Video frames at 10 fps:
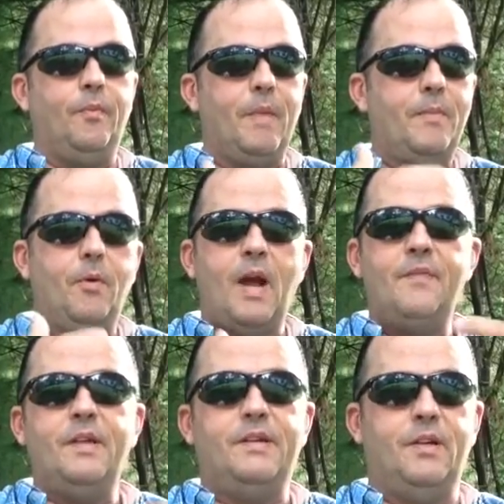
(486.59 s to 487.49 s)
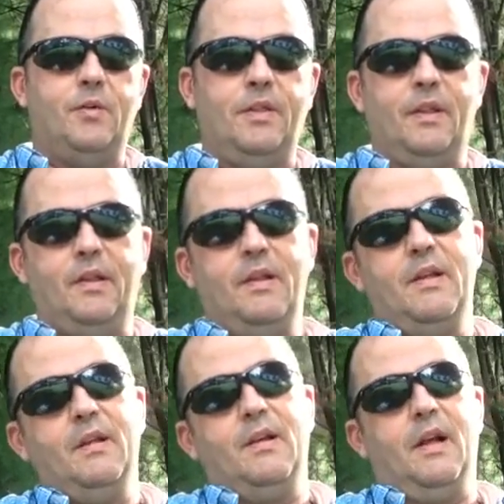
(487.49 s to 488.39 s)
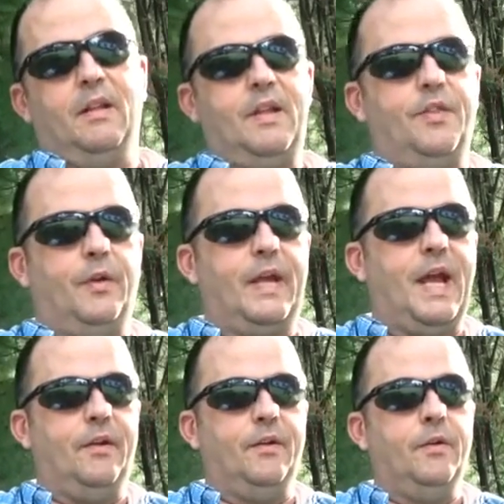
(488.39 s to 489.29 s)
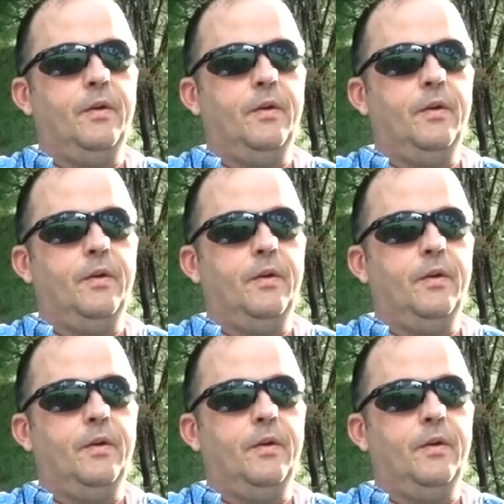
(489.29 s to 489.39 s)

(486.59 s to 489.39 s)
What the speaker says: Maybe we're having to deal with a lethal encounter.